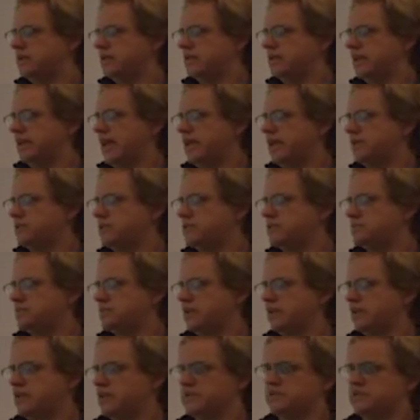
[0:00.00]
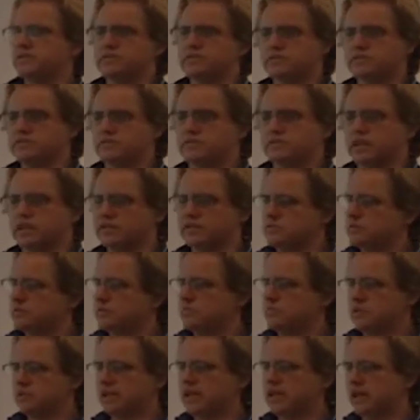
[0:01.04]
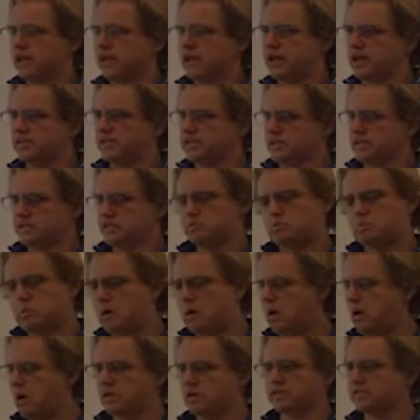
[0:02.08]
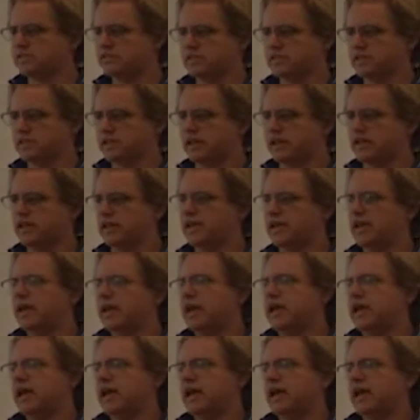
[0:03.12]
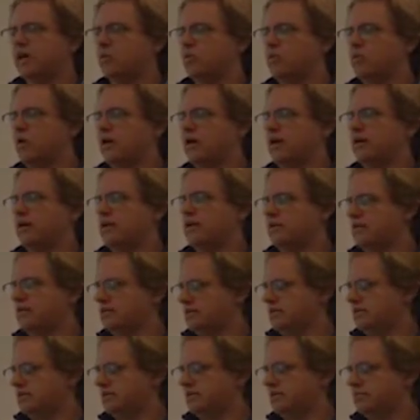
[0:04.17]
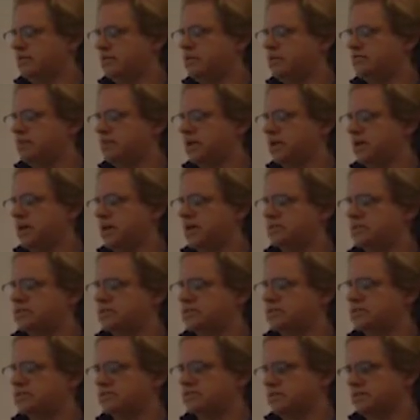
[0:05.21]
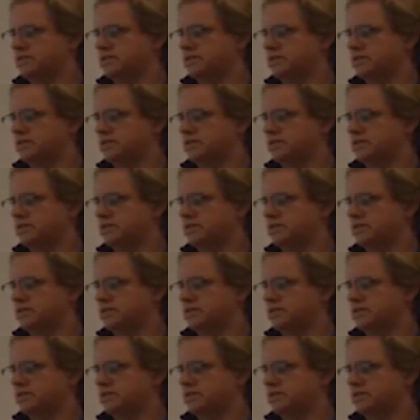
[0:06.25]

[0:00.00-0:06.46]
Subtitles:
land use planning system. That's what the Planning Act says, policy-led. And while the PPS